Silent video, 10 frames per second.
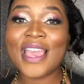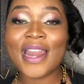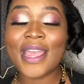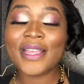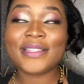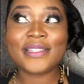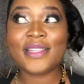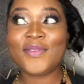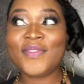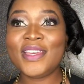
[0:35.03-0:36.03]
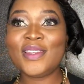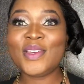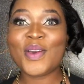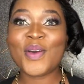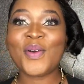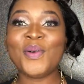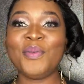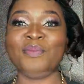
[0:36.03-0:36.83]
get into the video.